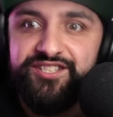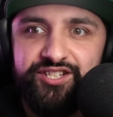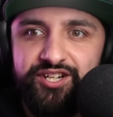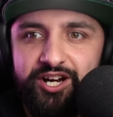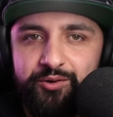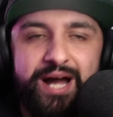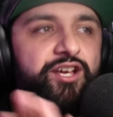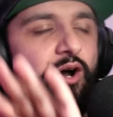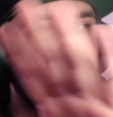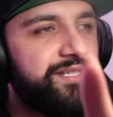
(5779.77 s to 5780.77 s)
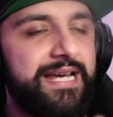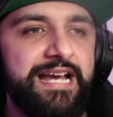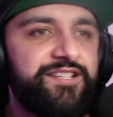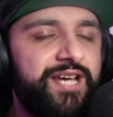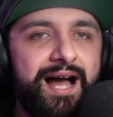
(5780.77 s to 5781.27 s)
to know. I go in the
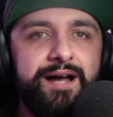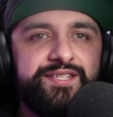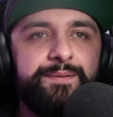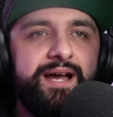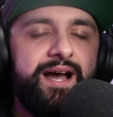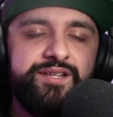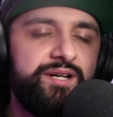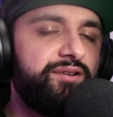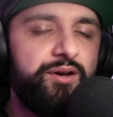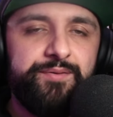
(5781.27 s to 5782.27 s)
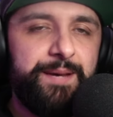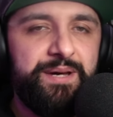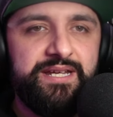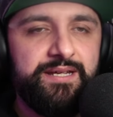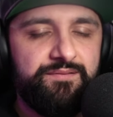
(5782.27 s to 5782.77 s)
so, so I don't go in that
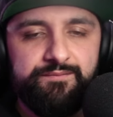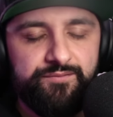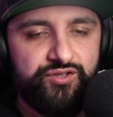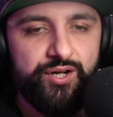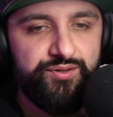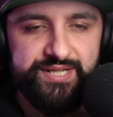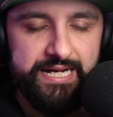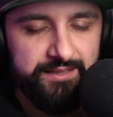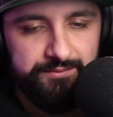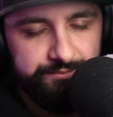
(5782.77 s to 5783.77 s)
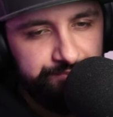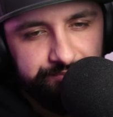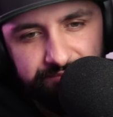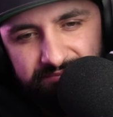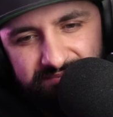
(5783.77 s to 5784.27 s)
many shows now.
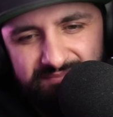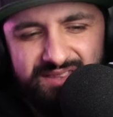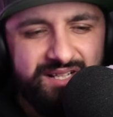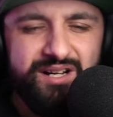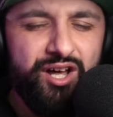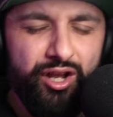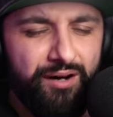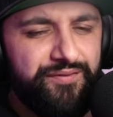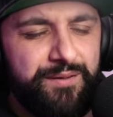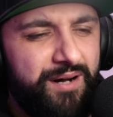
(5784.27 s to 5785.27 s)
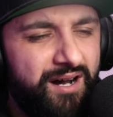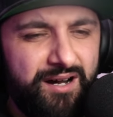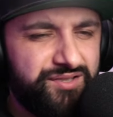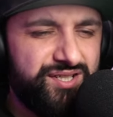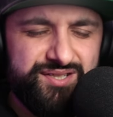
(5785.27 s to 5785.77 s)
A lot of them
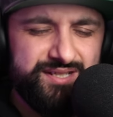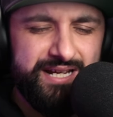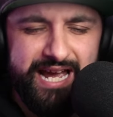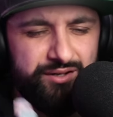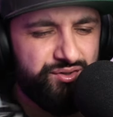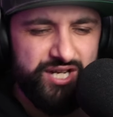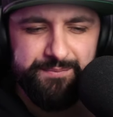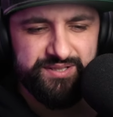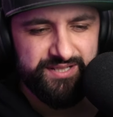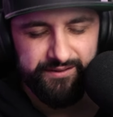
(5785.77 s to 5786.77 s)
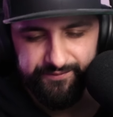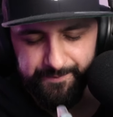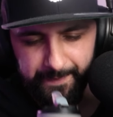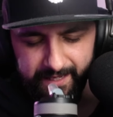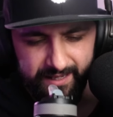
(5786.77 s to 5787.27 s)
are just echo chamber stuff
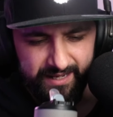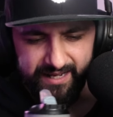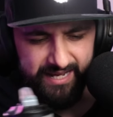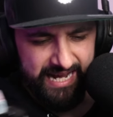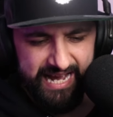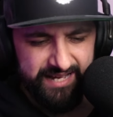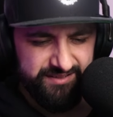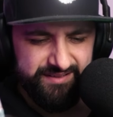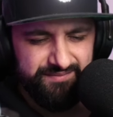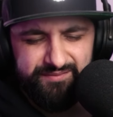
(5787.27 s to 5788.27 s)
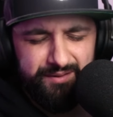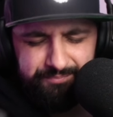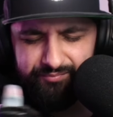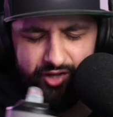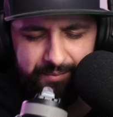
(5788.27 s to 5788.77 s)
and m-
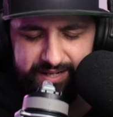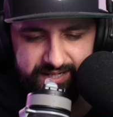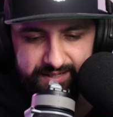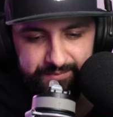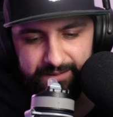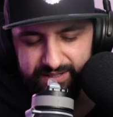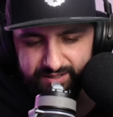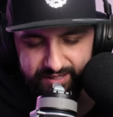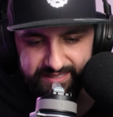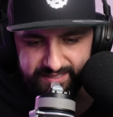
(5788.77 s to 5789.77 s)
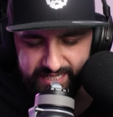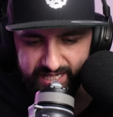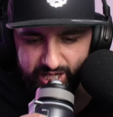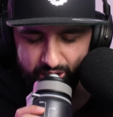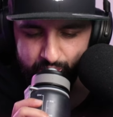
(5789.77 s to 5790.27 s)
not many, in my opinion, are entertaining,